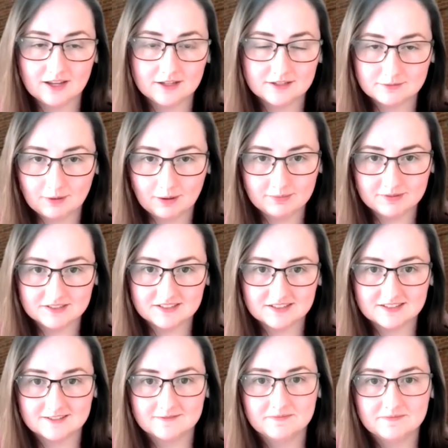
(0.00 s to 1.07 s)
a small
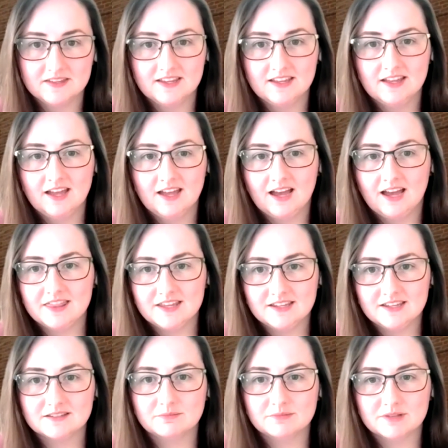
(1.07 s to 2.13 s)
business. I
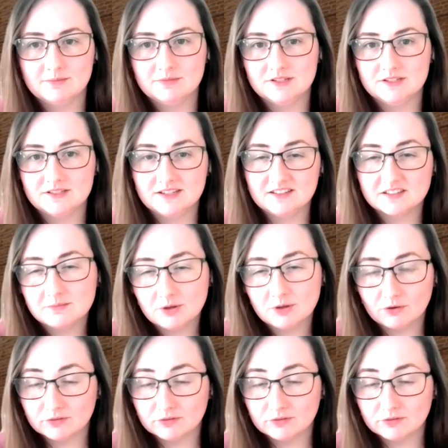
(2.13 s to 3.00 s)
think sometimes these things can be